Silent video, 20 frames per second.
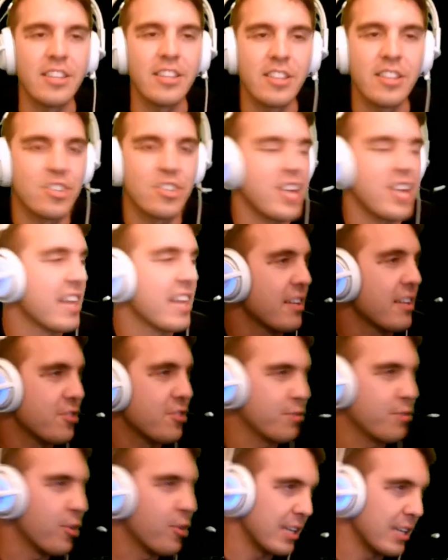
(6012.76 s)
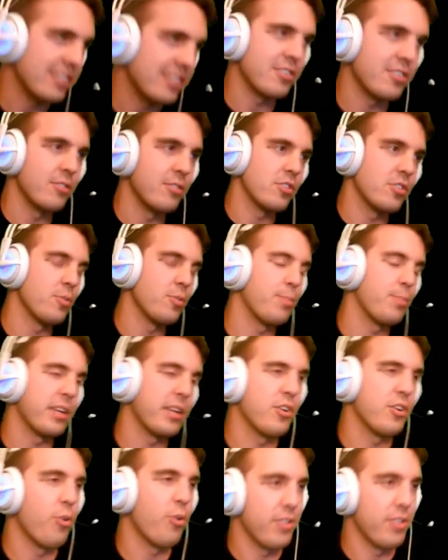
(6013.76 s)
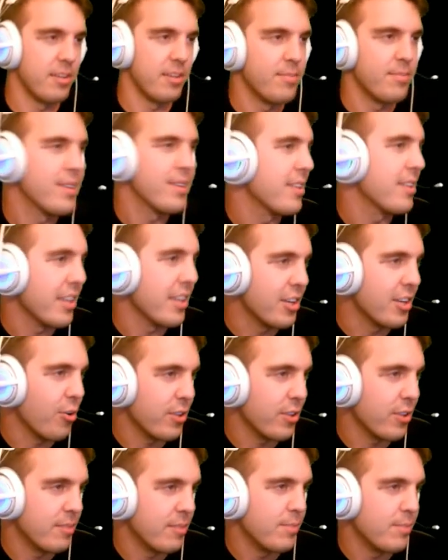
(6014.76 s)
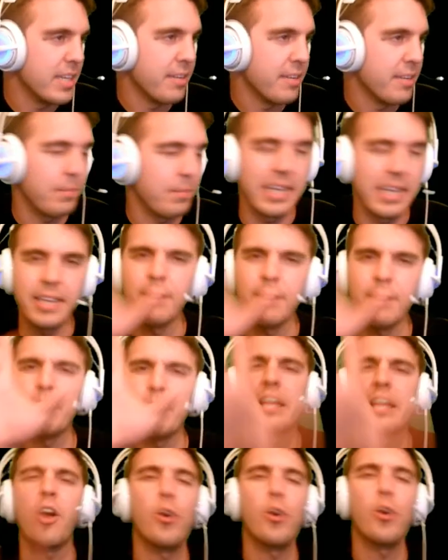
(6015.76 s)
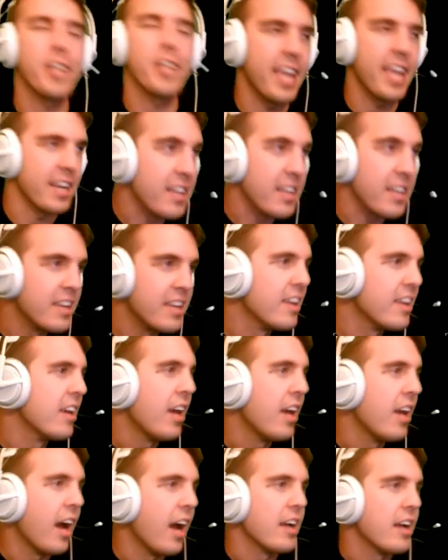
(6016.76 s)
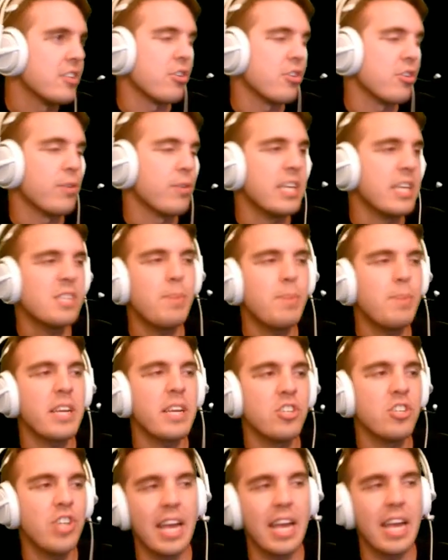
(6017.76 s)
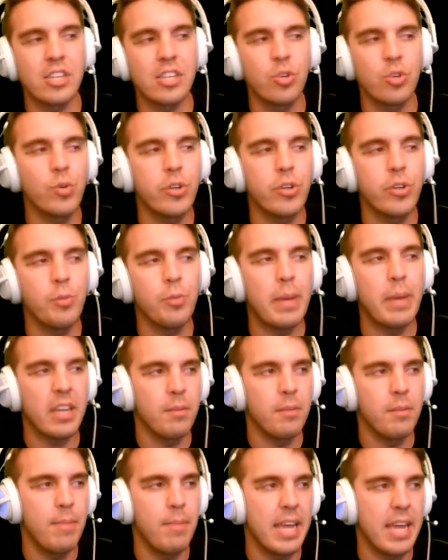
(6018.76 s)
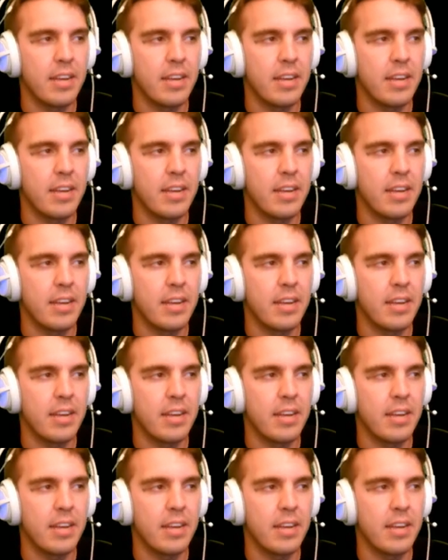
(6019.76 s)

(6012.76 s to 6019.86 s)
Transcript: chat loves your voice, so ignore them. Play hard to get. So he's picking Jax. Who are you picking mid?